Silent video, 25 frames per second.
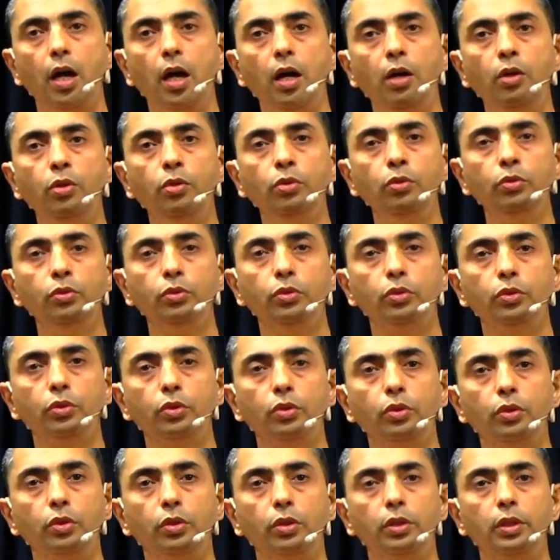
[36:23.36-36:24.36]
How
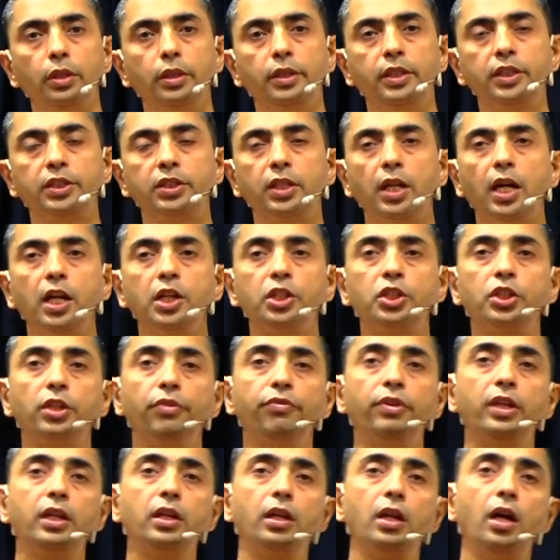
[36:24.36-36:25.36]
this
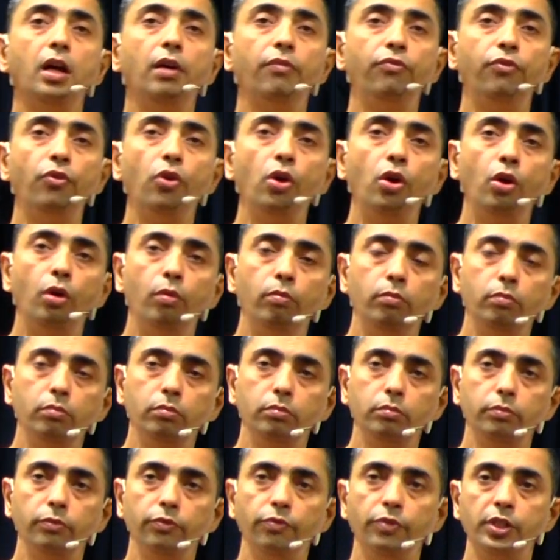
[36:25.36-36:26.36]
Archavigraha form,
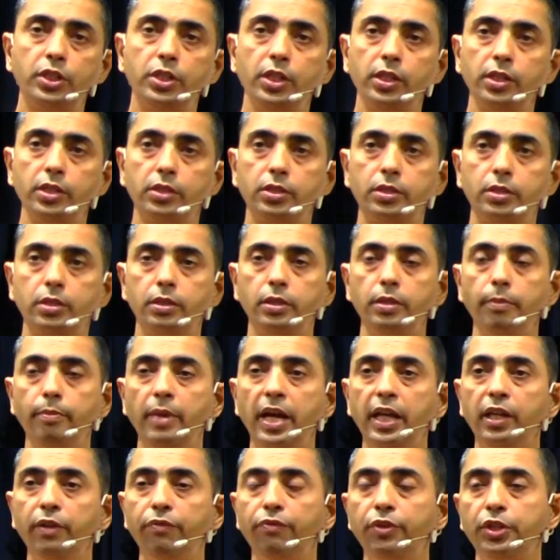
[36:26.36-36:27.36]
which is the
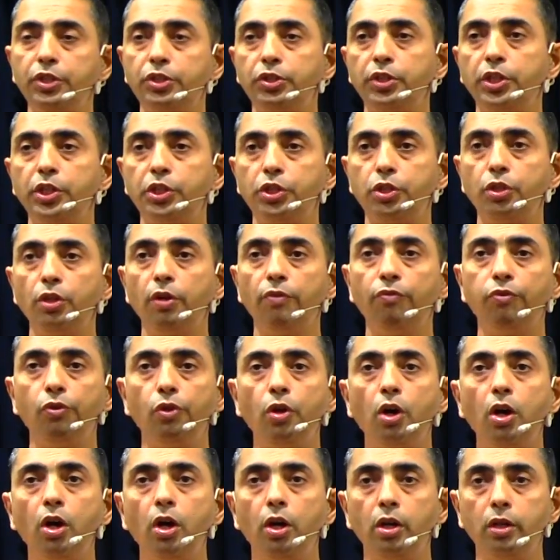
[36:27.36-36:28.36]
manifestation of
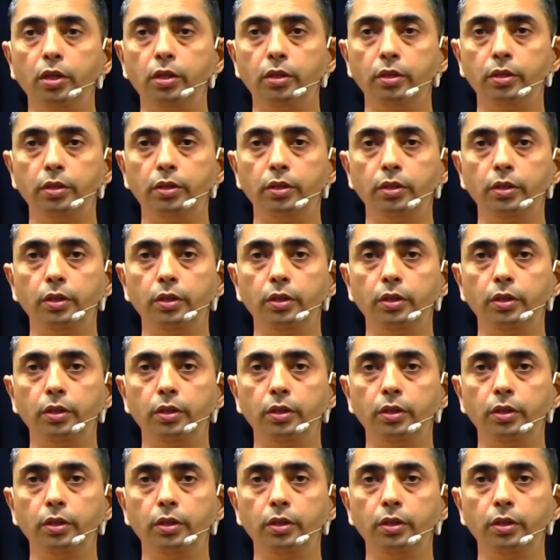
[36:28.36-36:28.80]
Lord,